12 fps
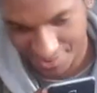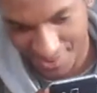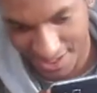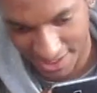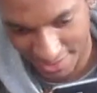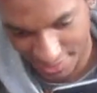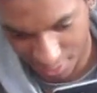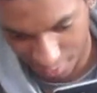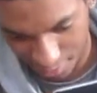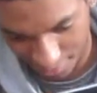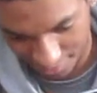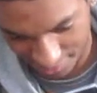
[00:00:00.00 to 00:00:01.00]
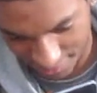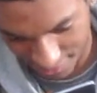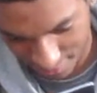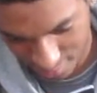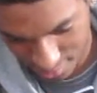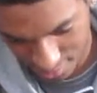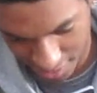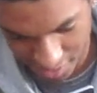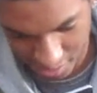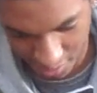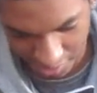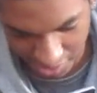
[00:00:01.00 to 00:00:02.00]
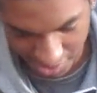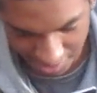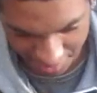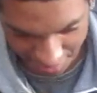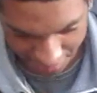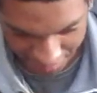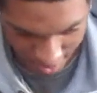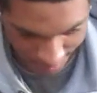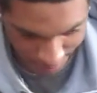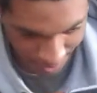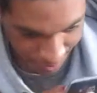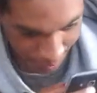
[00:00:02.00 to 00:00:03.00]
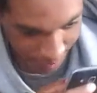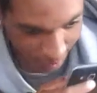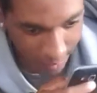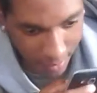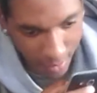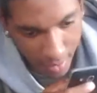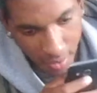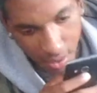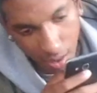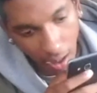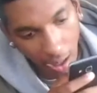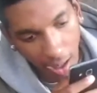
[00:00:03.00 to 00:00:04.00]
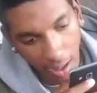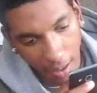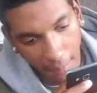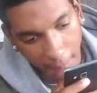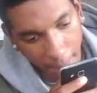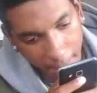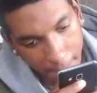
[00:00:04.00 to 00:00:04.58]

second channel has any. I know it does have comments on it. Um.